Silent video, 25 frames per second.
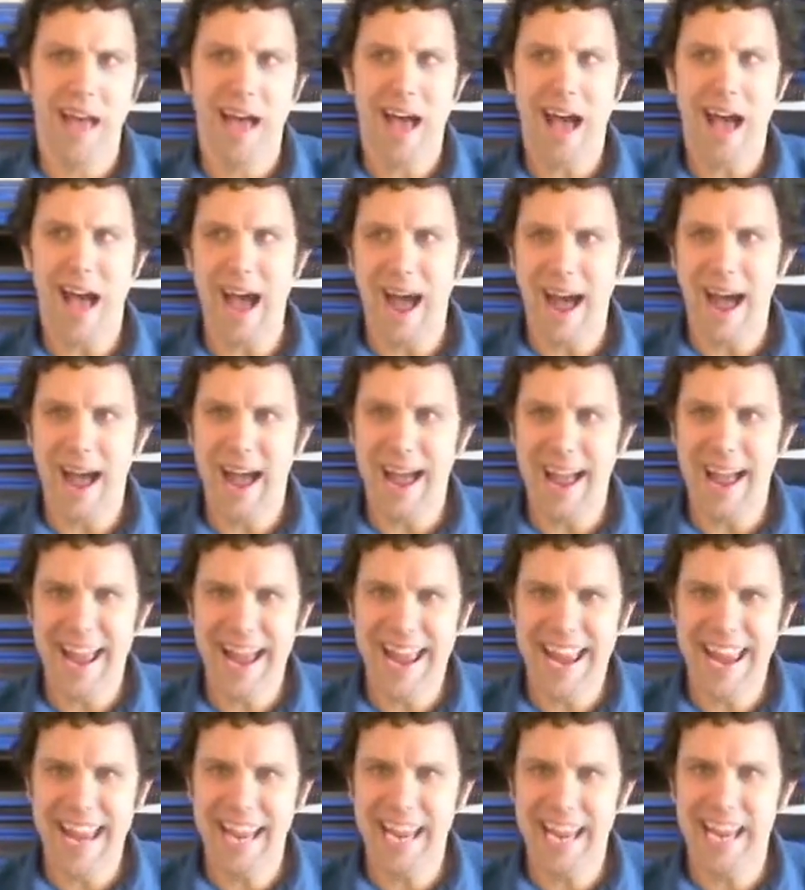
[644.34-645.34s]

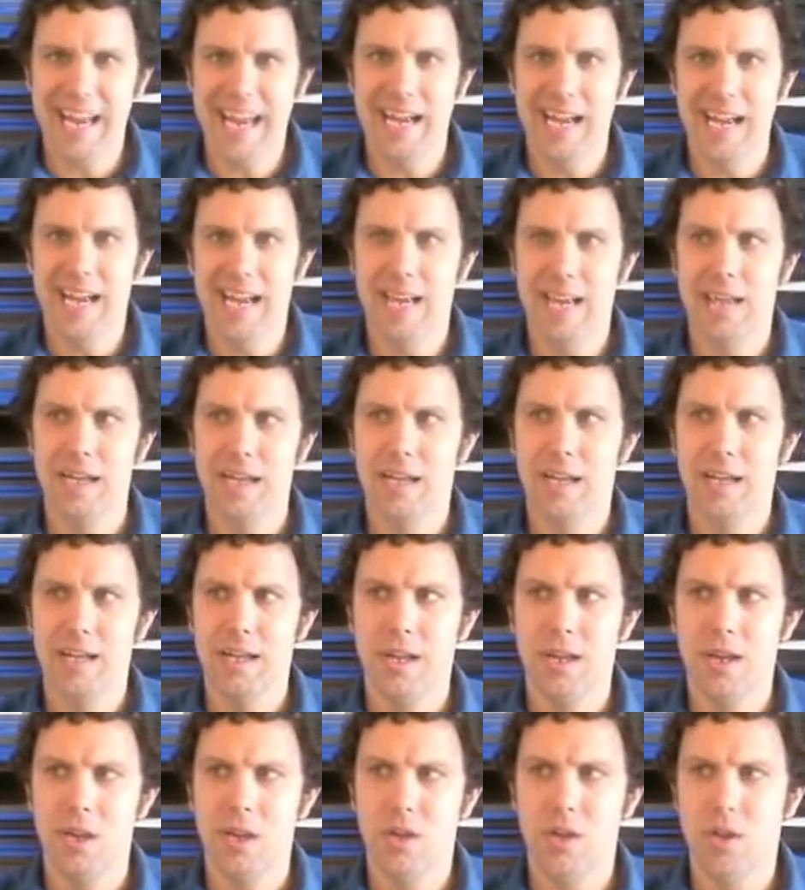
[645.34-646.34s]
I
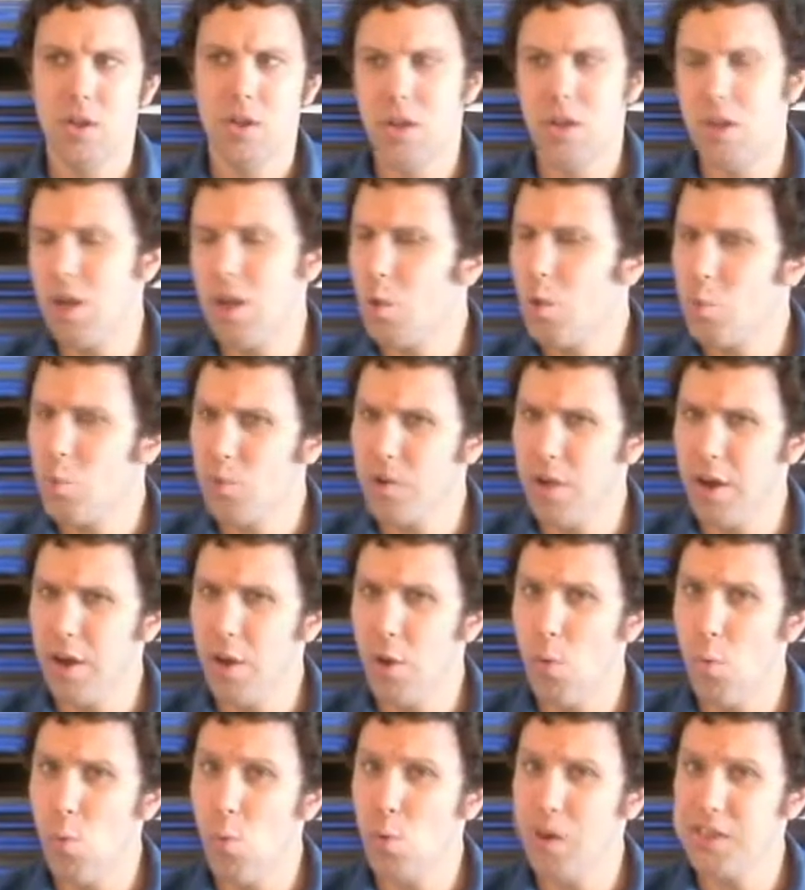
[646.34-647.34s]
don't know
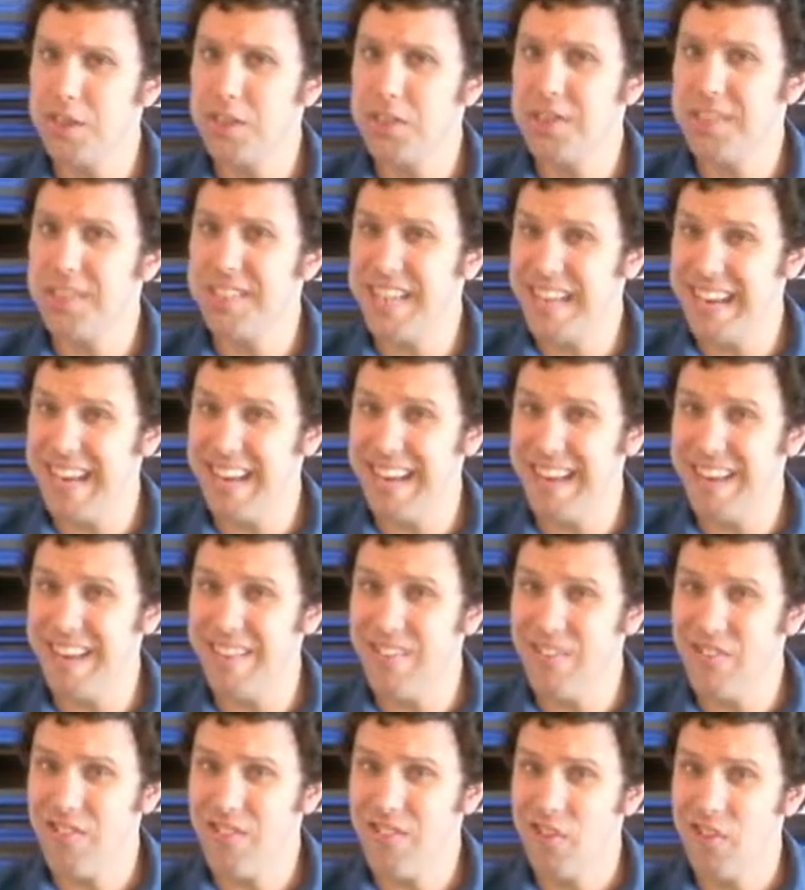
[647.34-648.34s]
which
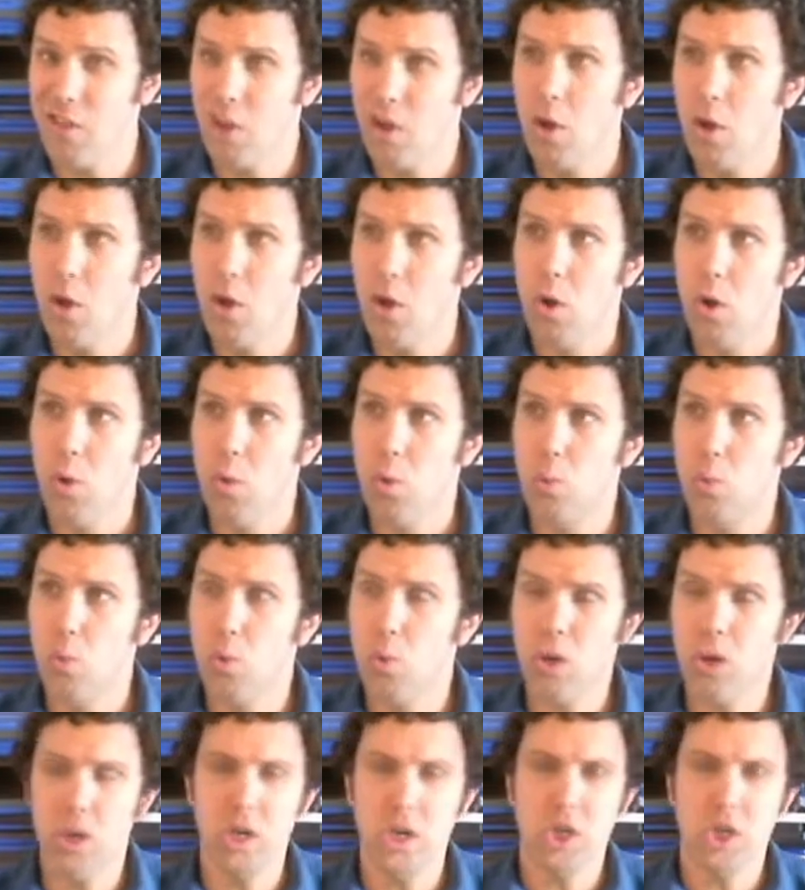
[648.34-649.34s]
scenes
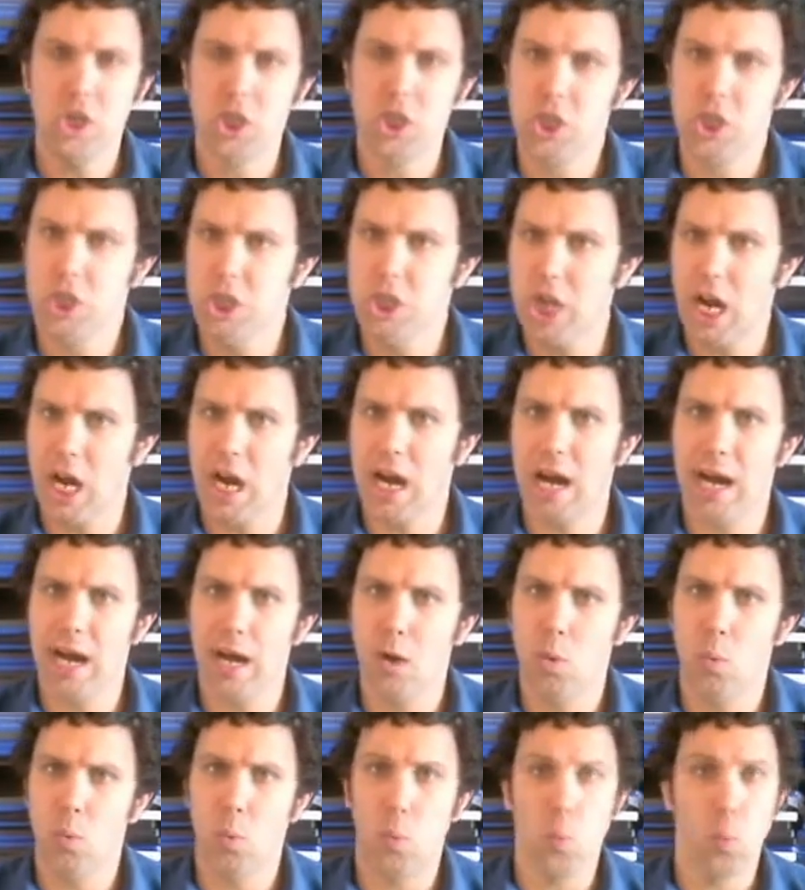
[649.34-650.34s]
were shot
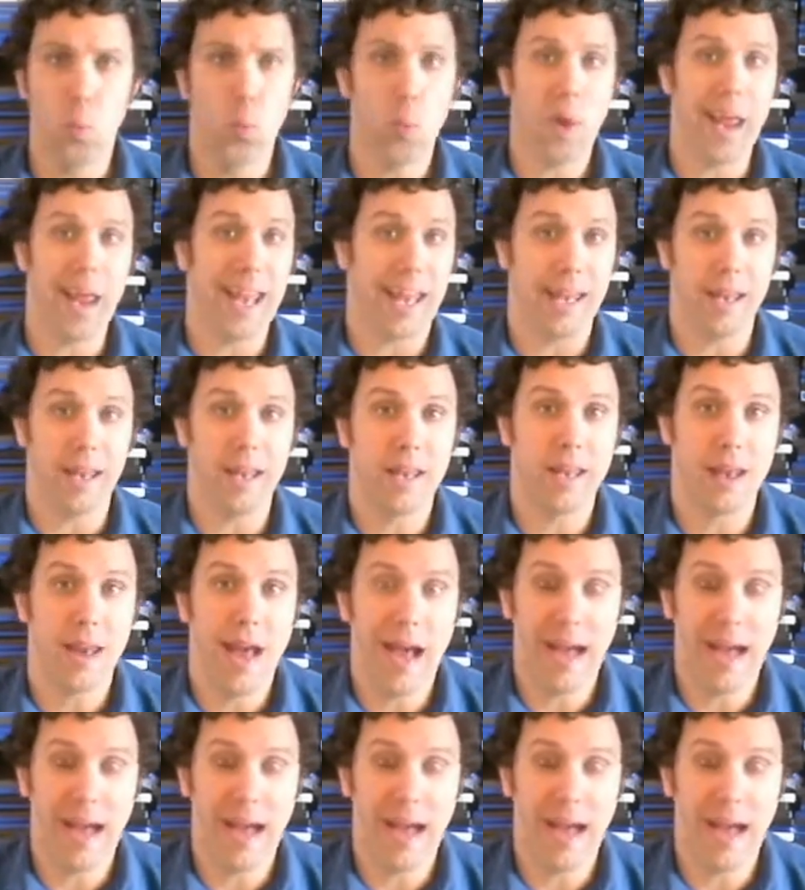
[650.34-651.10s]
when.